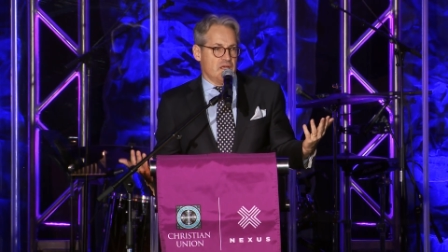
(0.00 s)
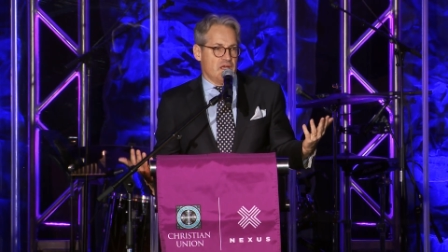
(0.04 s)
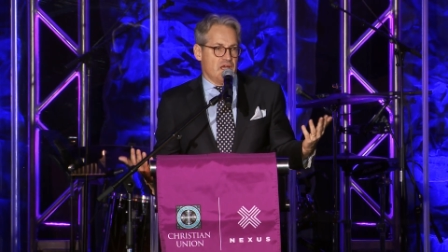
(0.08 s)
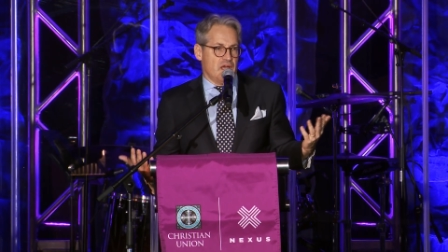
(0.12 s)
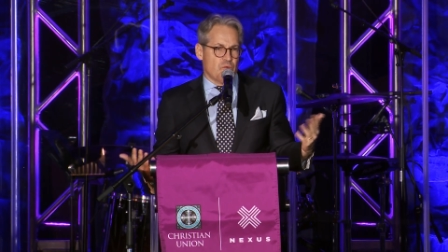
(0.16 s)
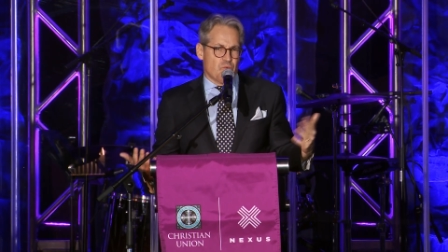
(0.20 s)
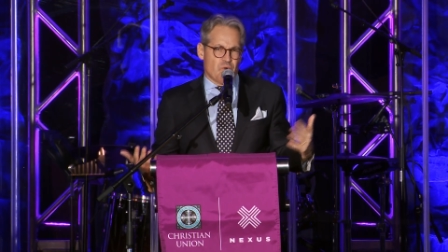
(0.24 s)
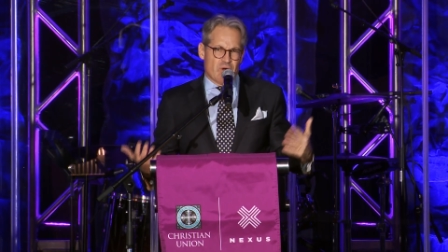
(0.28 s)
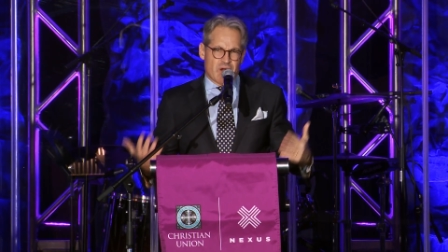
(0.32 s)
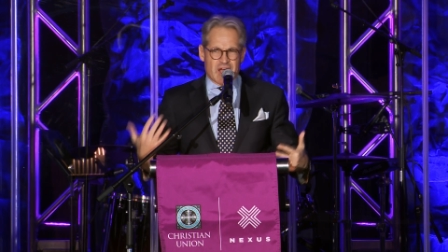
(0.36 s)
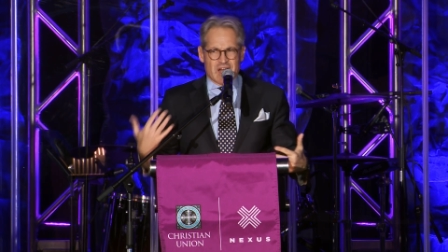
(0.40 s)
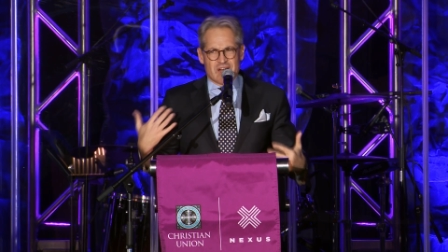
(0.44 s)

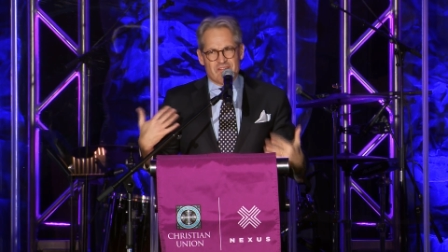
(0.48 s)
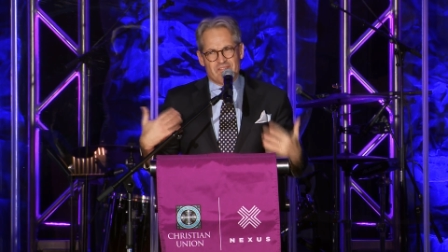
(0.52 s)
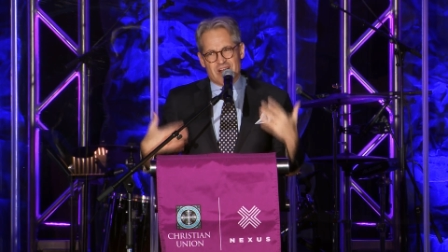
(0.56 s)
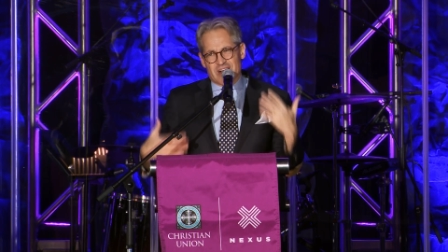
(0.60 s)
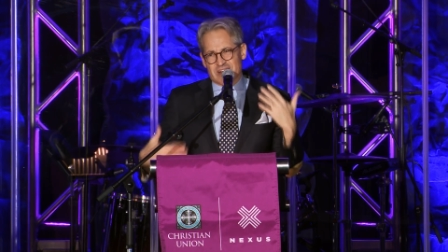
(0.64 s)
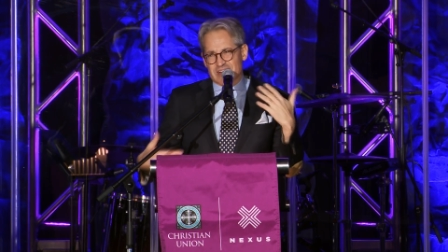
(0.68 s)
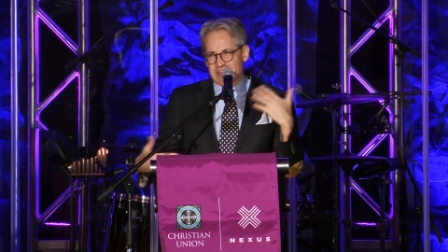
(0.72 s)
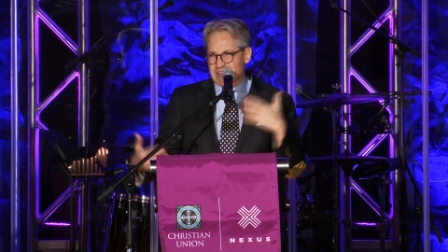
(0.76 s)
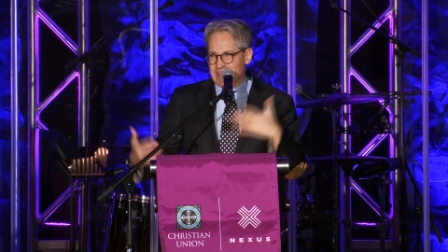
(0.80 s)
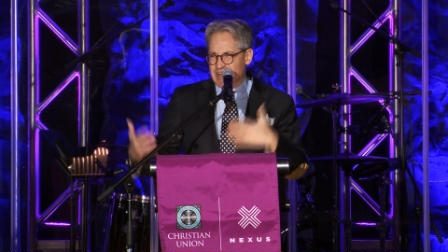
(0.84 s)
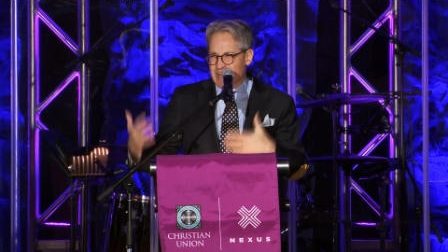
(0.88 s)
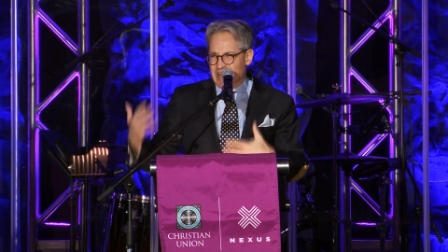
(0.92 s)
and we're kind of
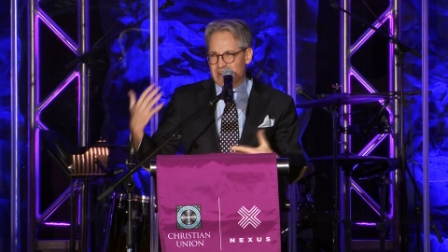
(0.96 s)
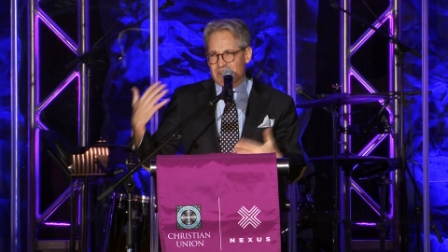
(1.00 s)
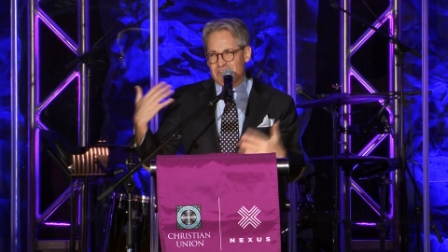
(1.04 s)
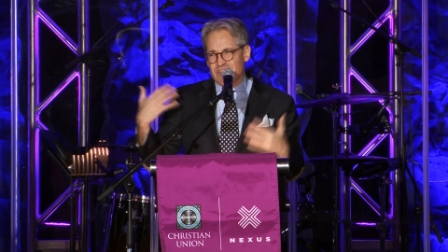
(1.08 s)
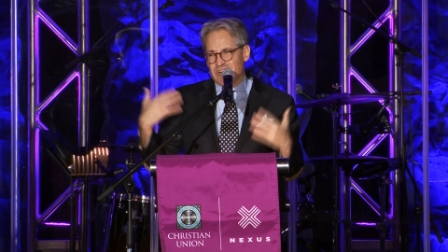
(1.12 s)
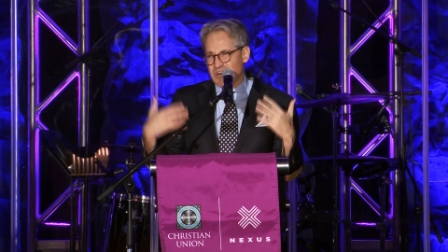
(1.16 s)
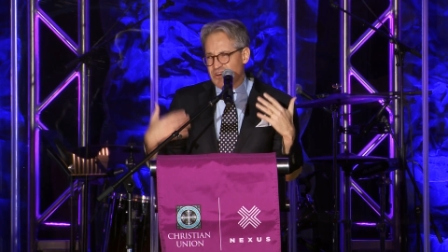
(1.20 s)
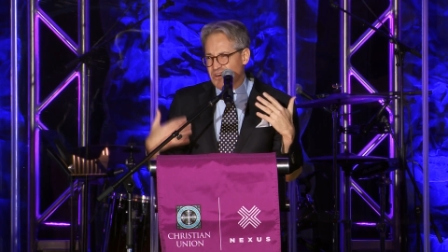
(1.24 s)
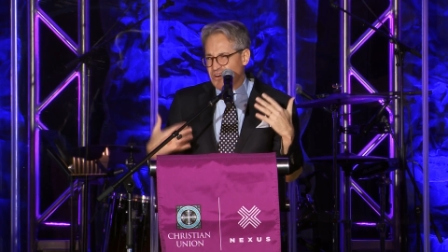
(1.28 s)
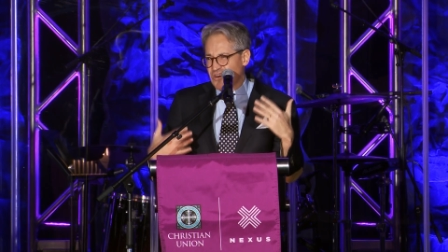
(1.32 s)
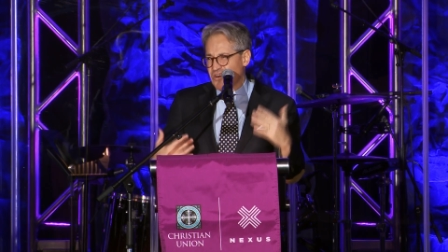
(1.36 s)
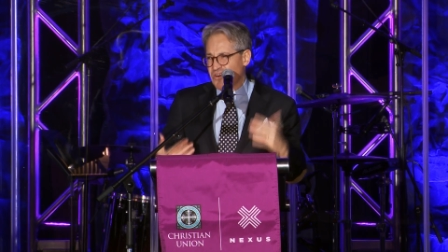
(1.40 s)
acting like, I
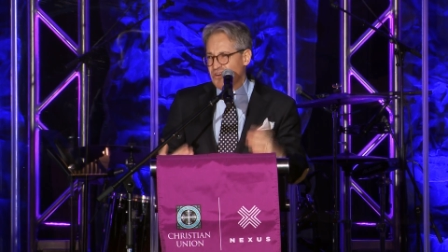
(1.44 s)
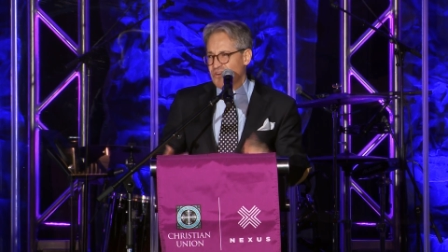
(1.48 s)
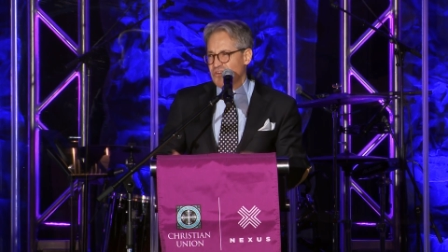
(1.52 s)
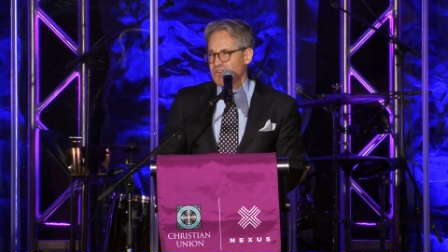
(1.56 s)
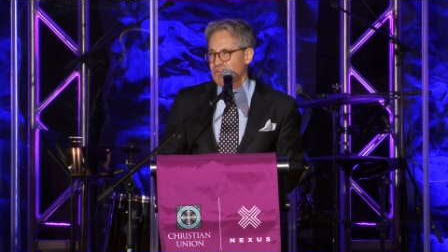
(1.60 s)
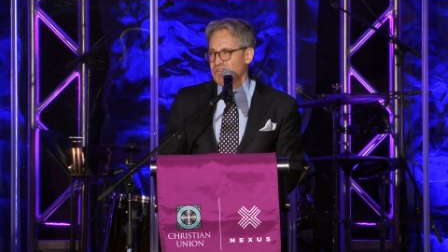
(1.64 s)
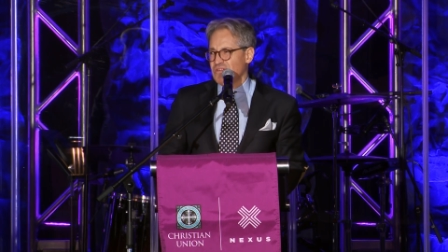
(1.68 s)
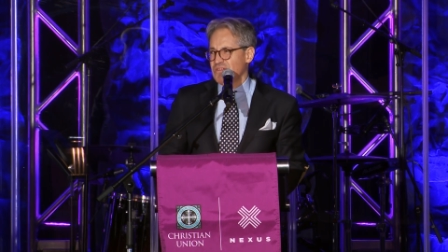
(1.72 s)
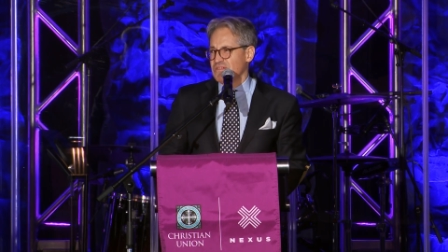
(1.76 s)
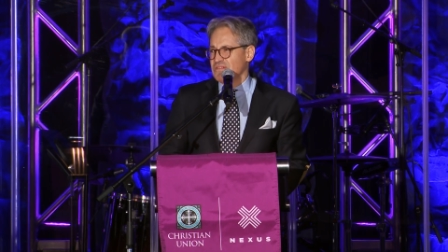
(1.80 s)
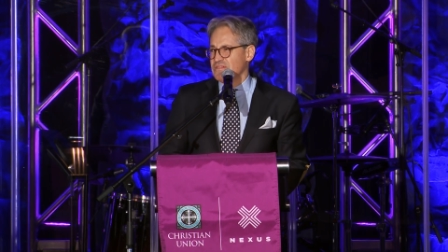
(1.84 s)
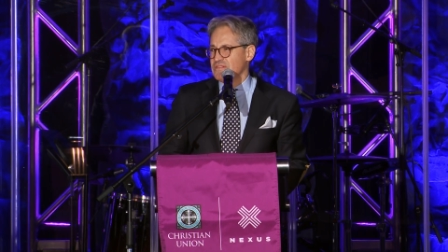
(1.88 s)
don't
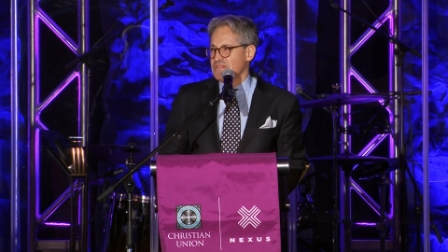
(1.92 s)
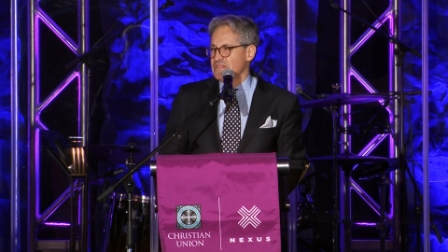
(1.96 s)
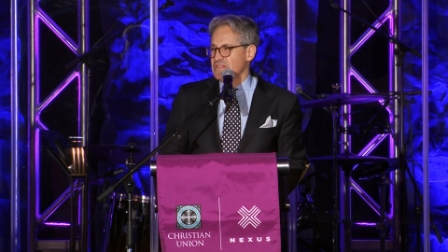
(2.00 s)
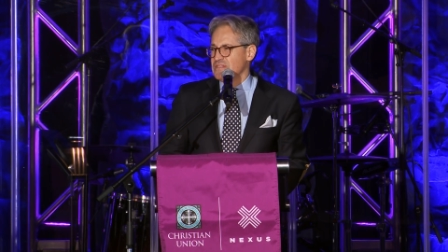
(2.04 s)
know